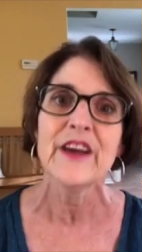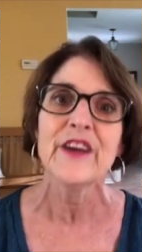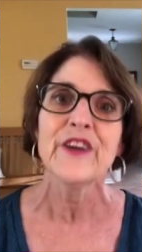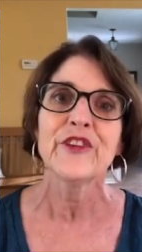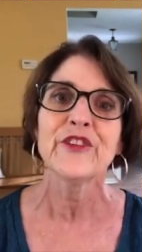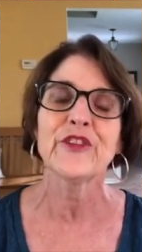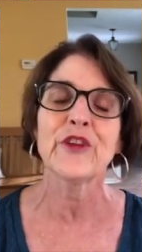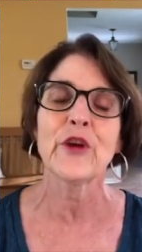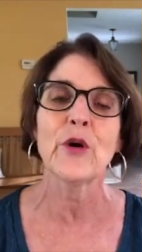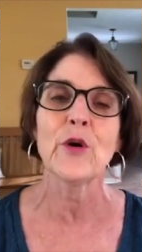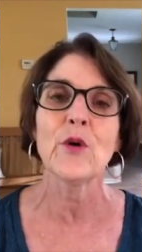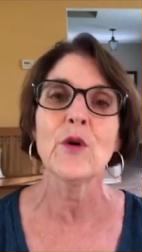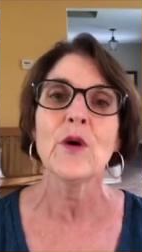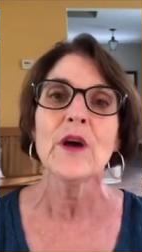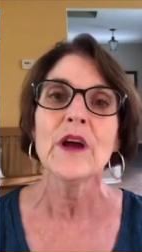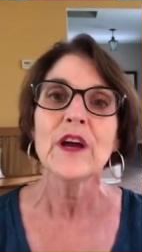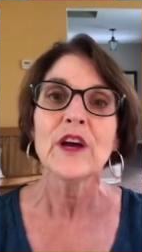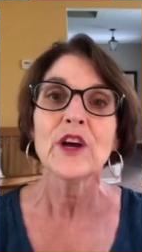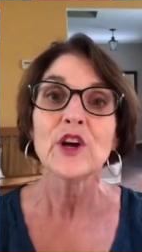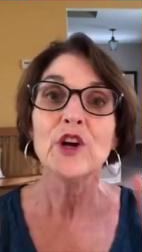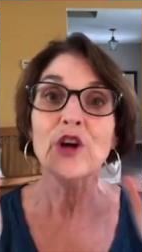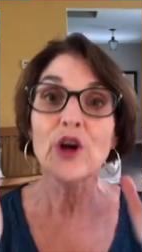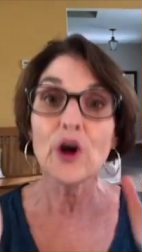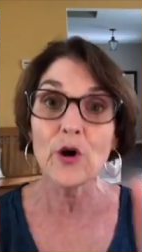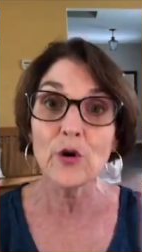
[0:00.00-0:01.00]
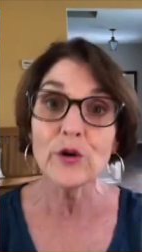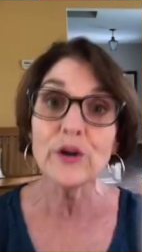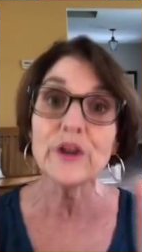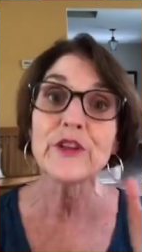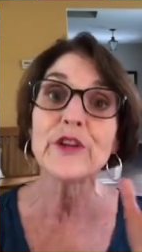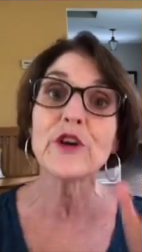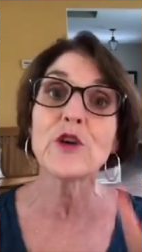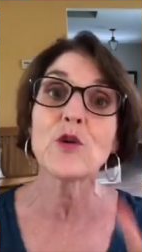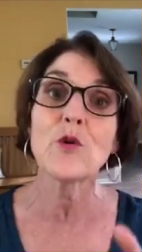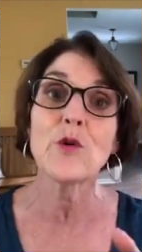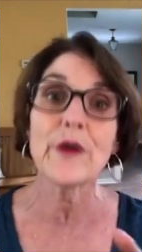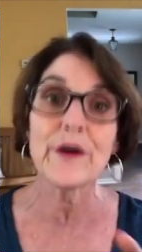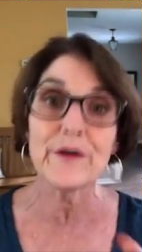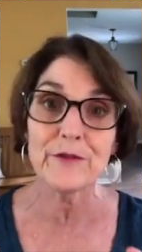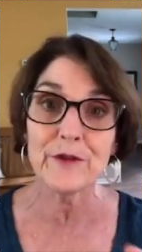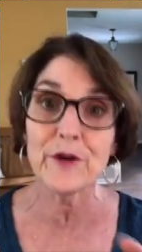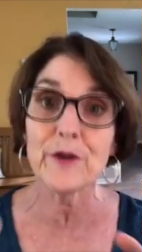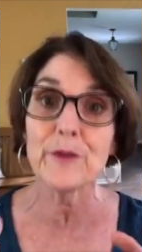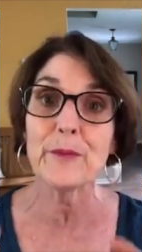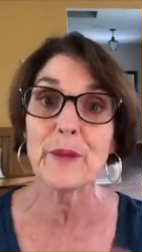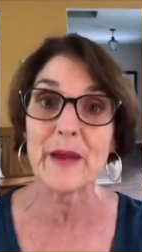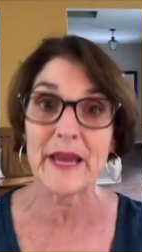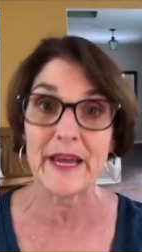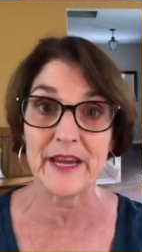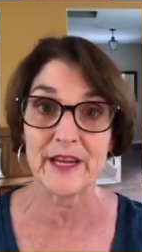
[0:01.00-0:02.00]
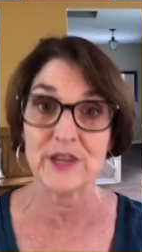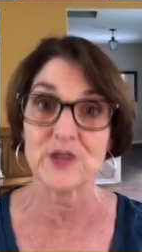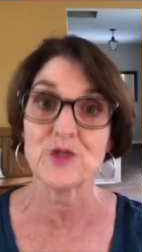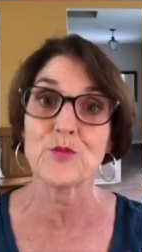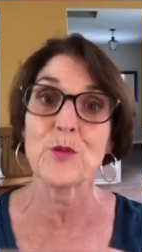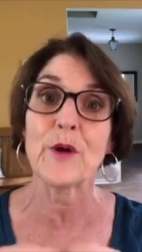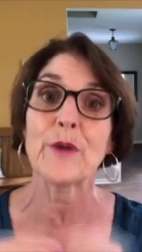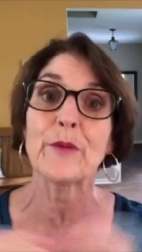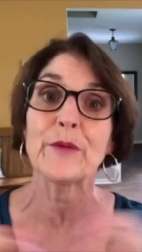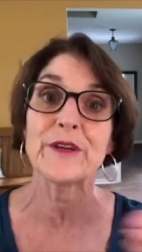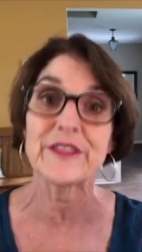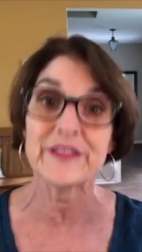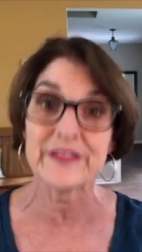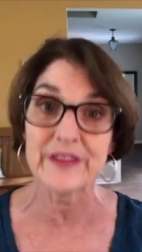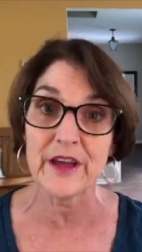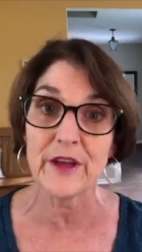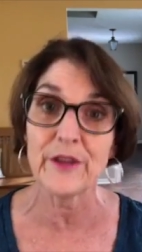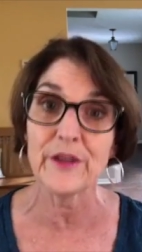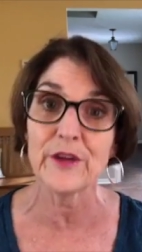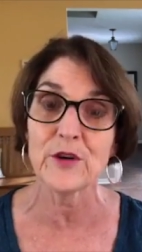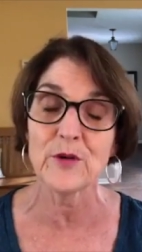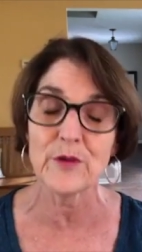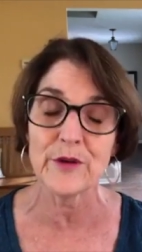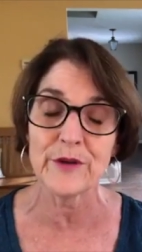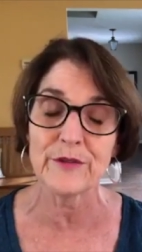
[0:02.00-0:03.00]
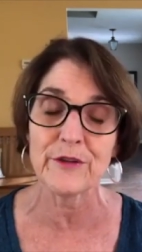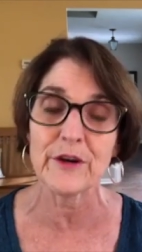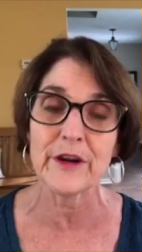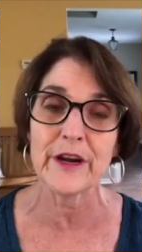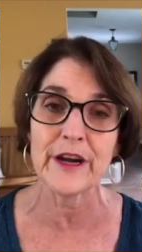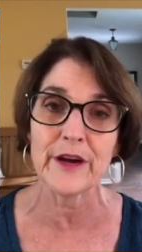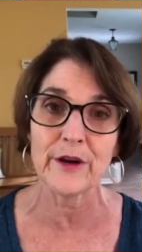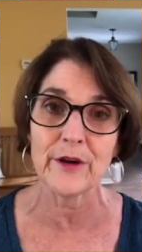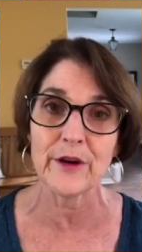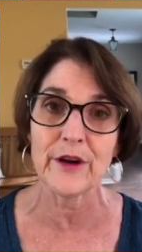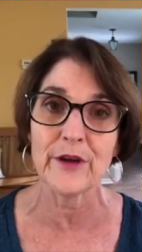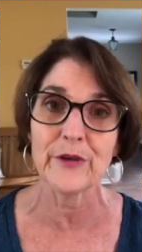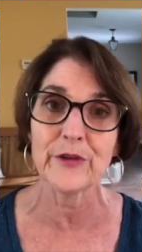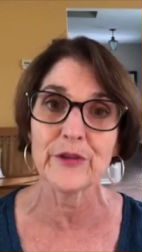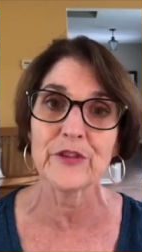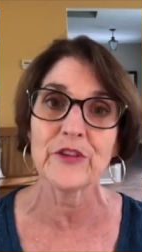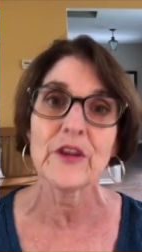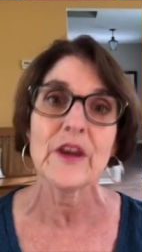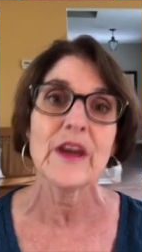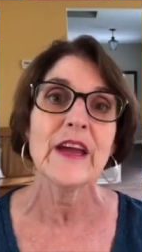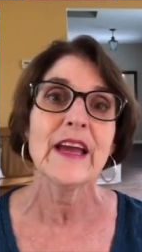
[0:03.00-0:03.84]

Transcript: So go to the Quiver page where we sell the Quiver arrows,